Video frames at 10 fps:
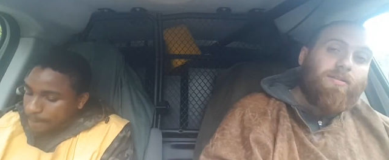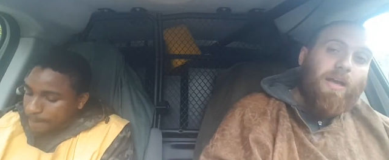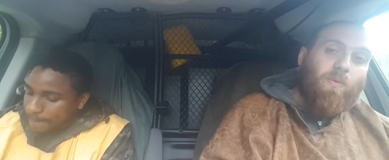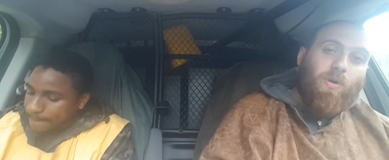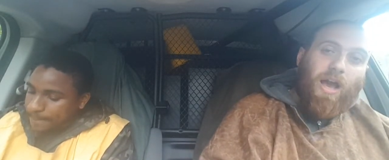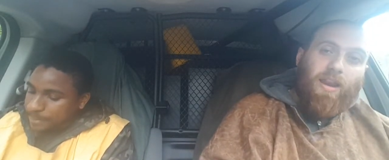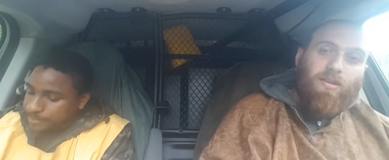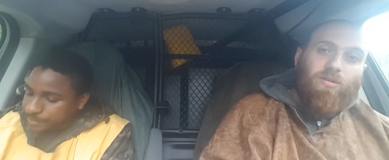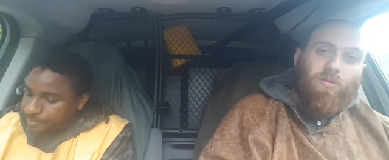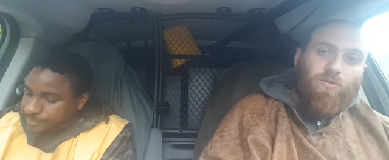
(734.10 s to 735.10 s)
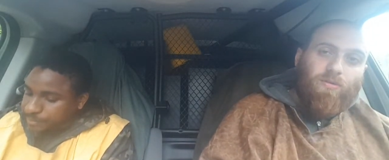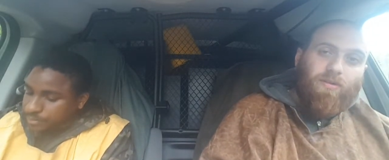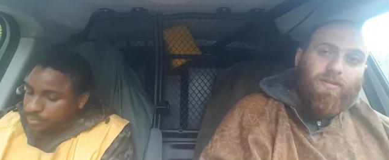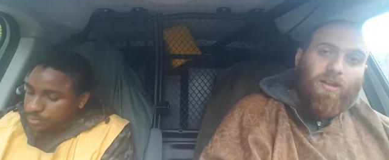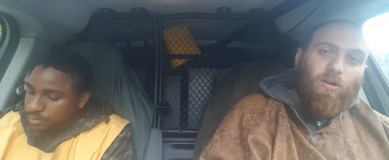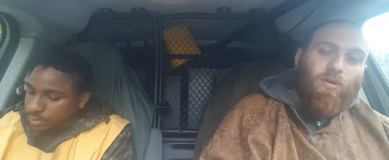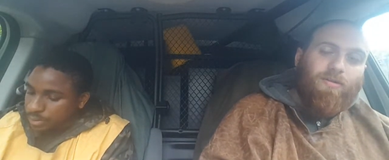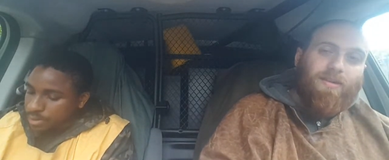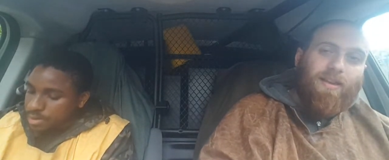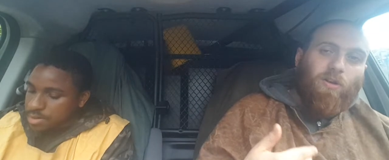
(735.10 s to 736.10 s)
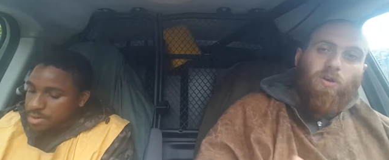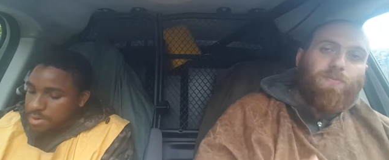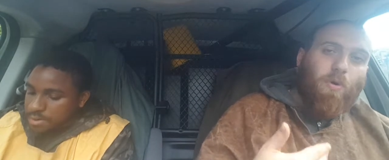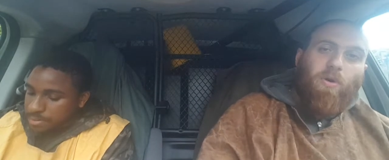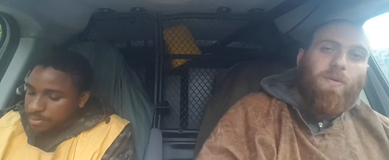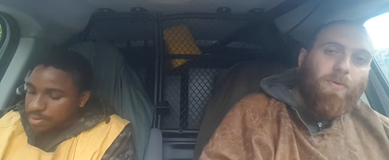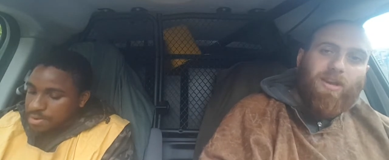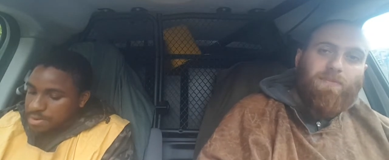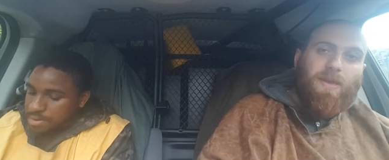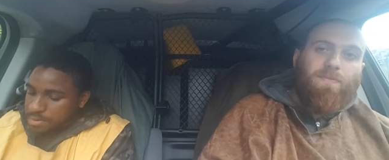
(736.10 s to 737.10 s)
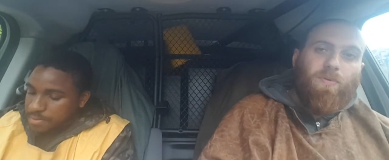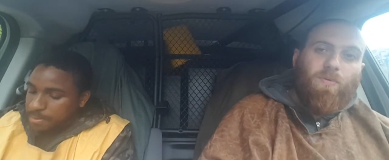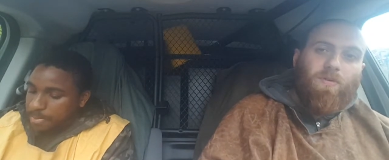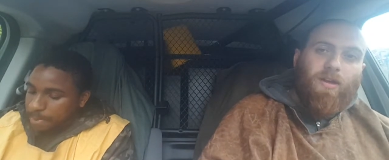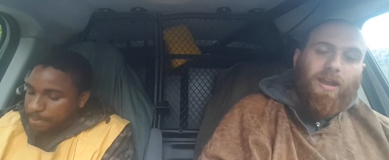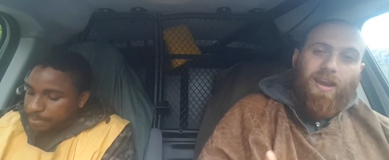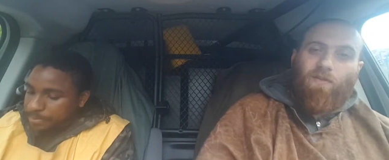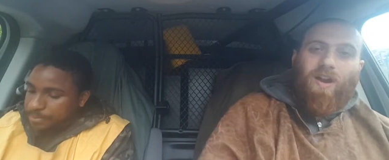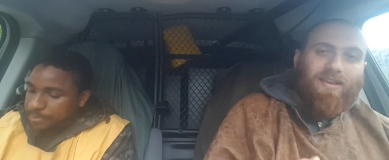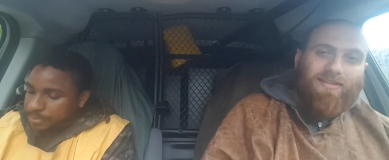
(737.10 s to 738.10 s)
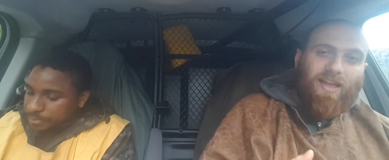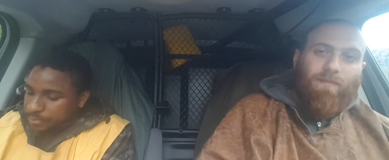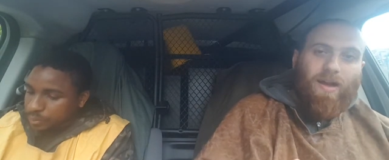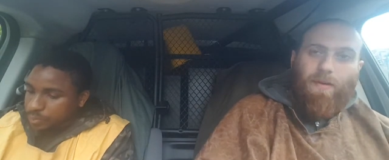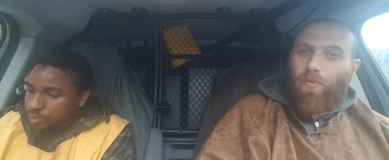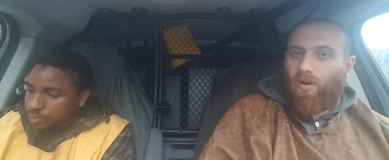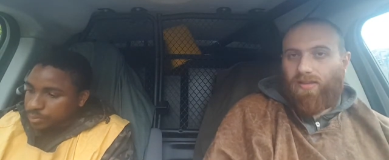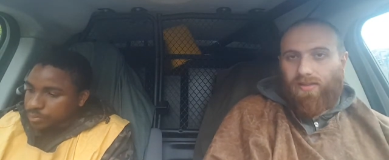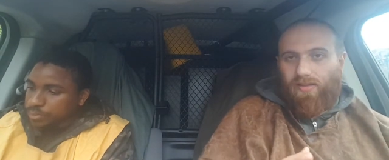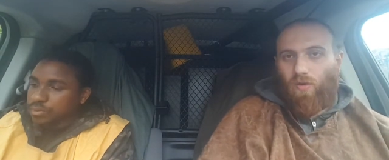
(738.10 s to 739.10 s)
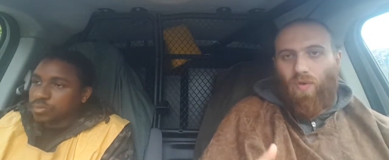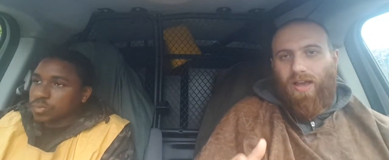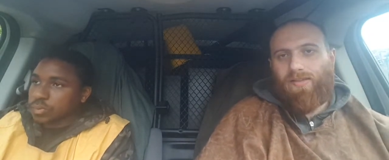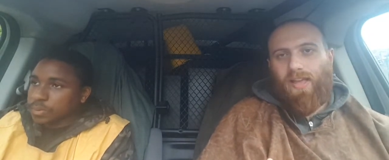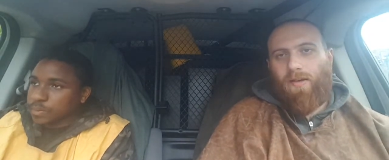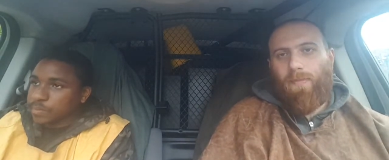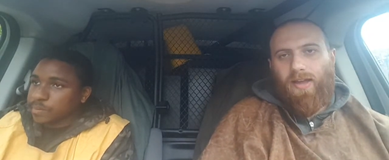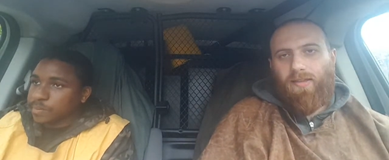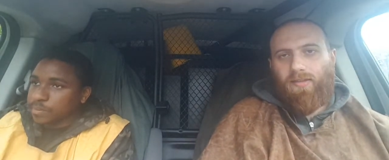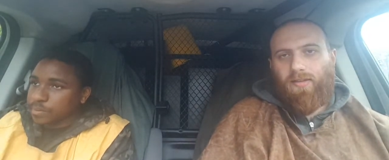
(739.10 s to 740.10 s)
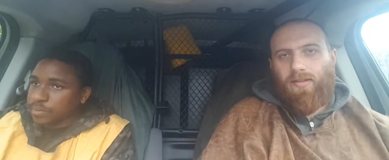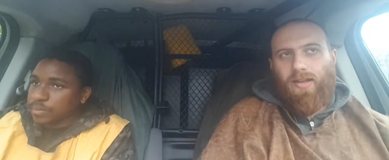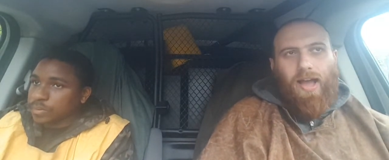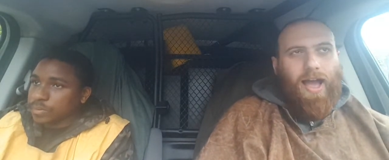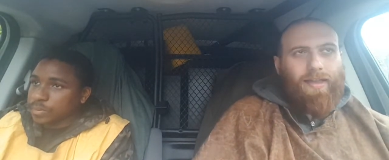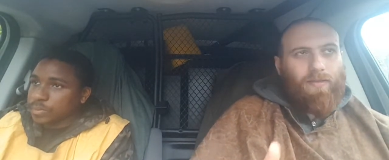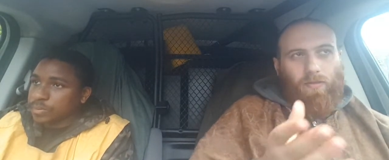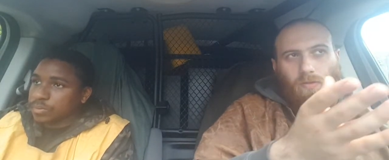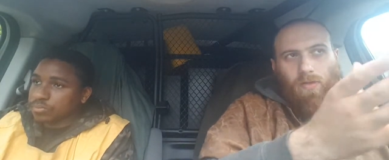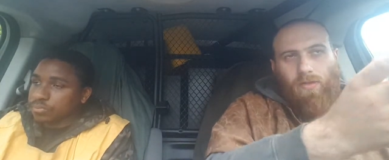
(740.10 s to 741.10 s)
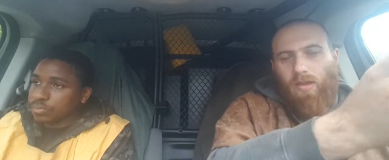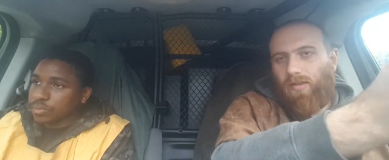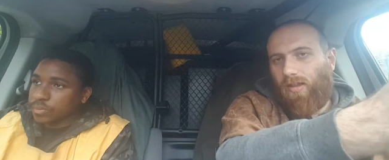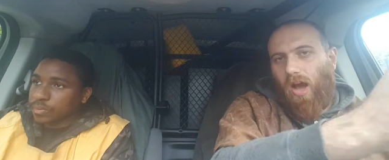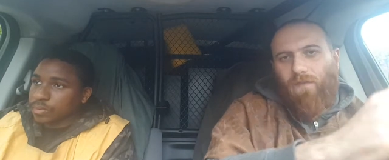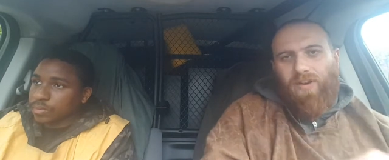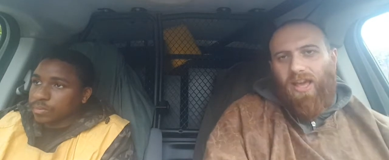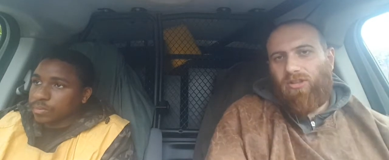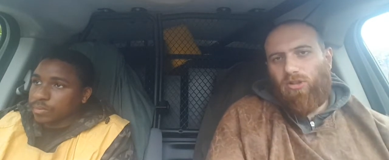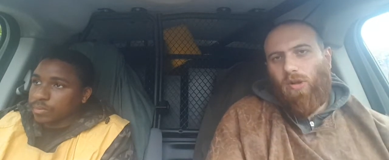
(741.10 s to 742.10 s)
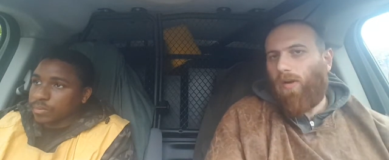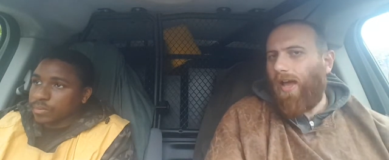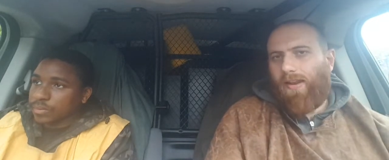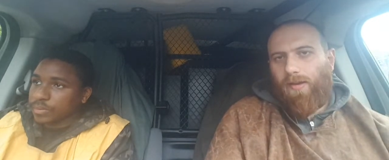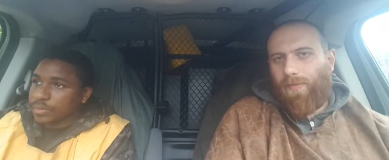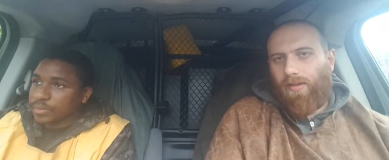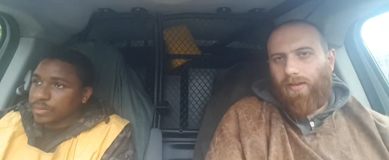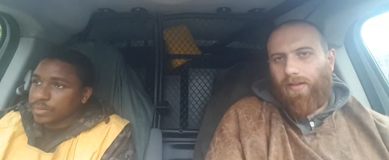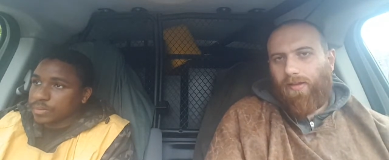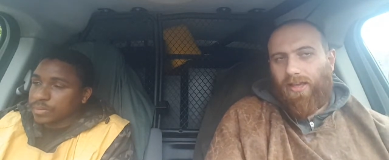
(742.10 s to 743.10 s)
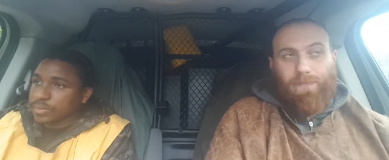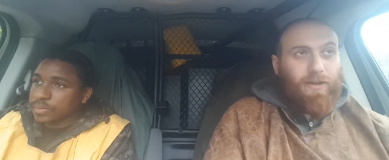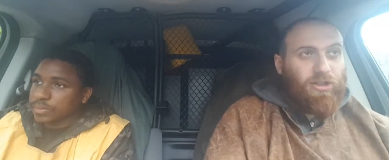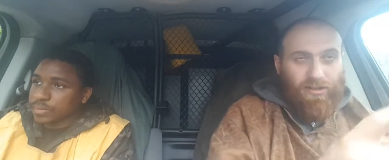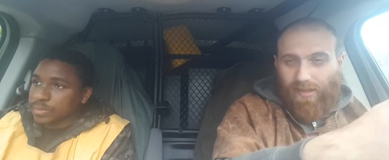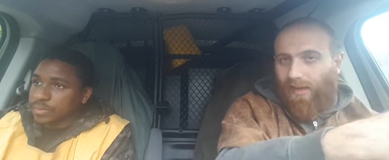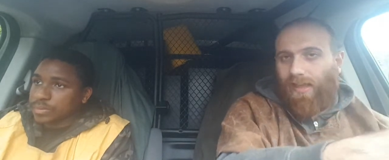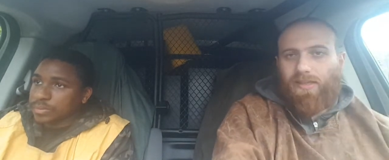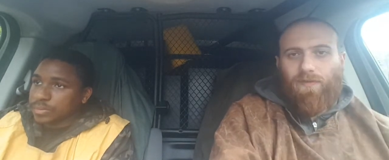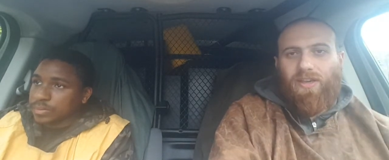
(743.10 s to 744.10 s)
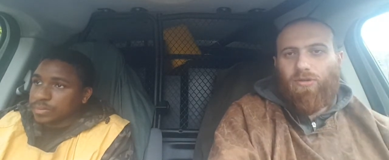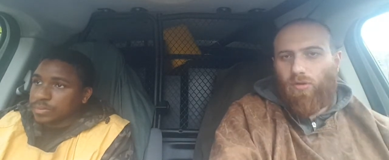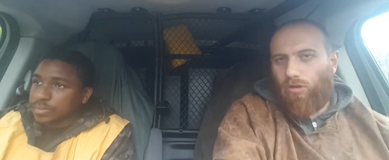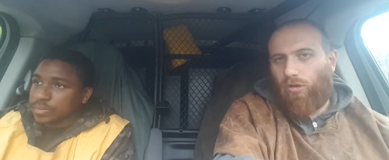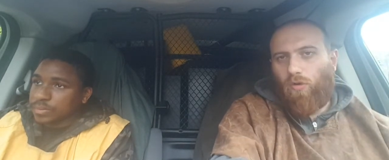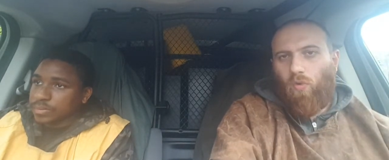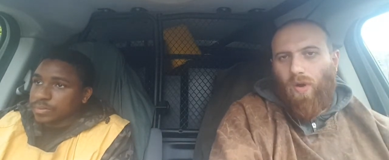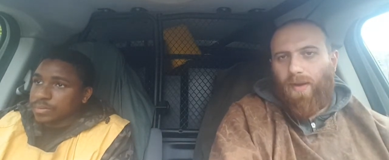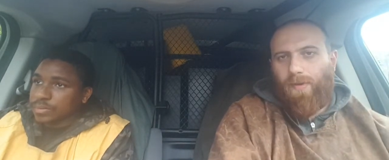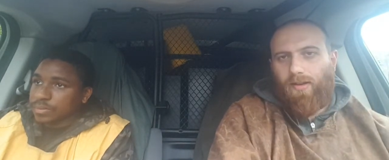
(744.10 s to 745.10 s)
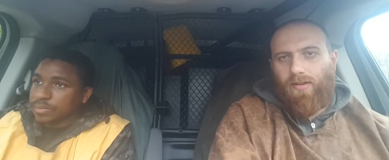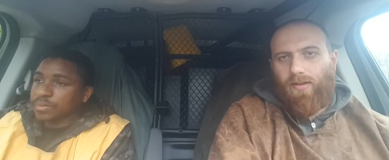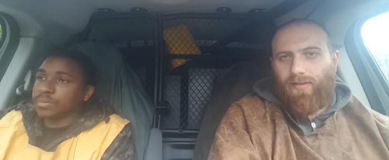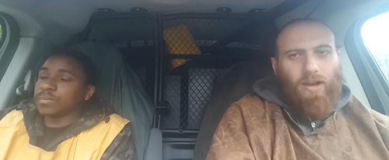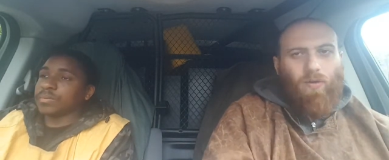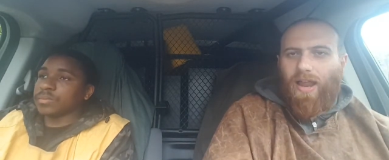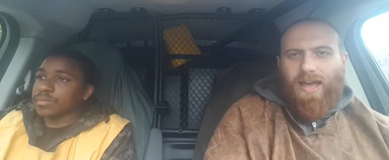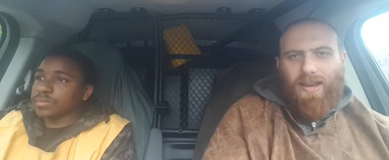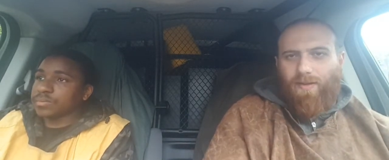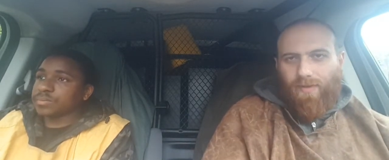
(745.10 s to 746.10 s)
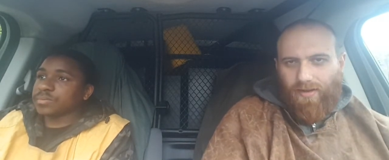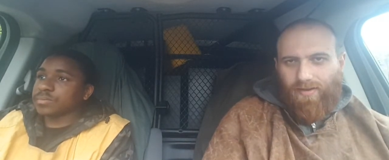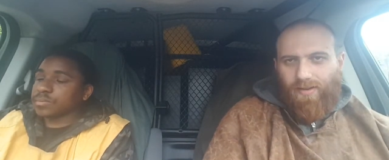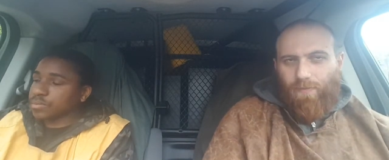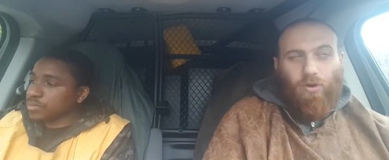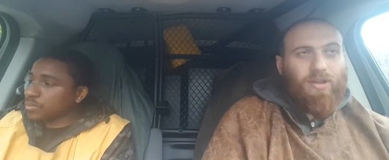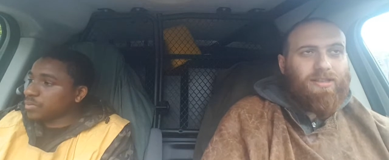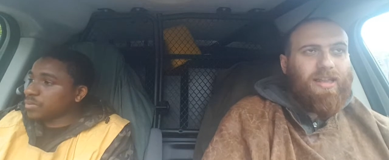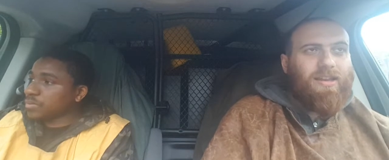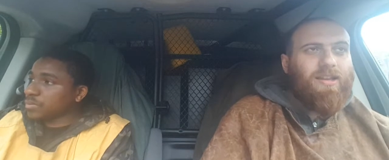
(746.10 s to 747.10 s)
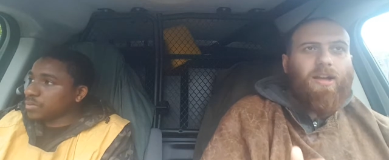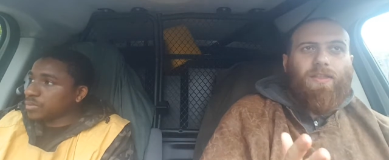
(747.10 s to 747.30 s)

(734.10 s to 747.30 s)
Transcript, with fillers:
Speaker 1: that we're going into, that the Lord's, the Lord's pouring upon his people in the right state of mind, putting us into a right state of mind, hey, the, the other nations don't like that, man especially the elites of Esau, the so-called white man, mm. they don't like that, man. Because then